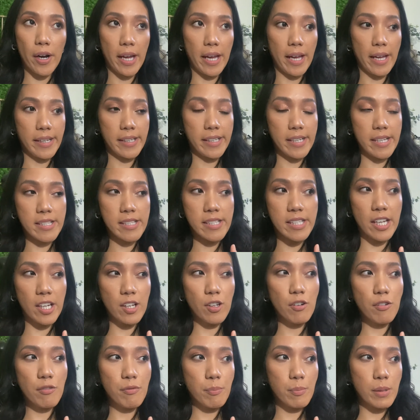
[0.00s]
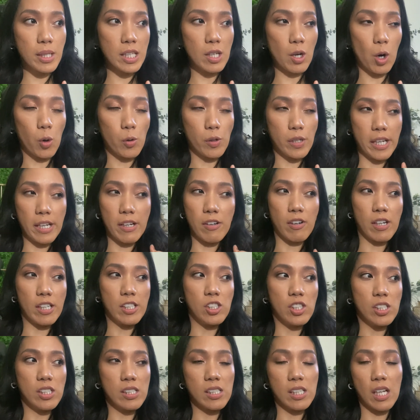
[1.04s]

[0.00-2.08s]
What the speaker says: And instead of me holding grudges,